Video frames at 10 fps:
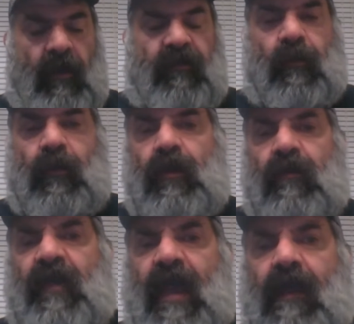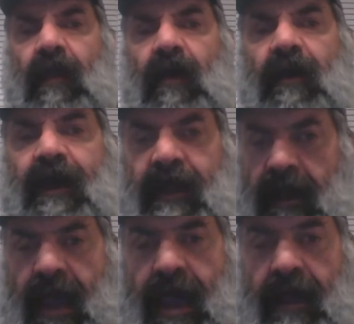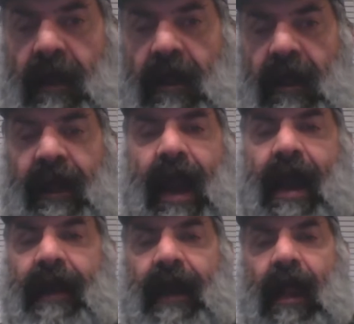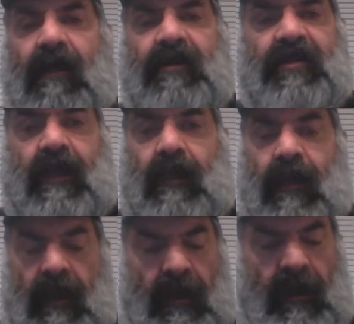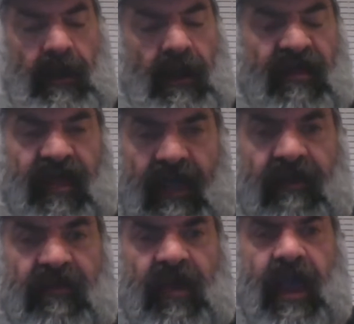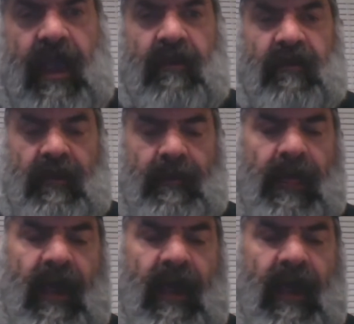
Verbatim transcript: So when you take a look at at, at ideology, things change.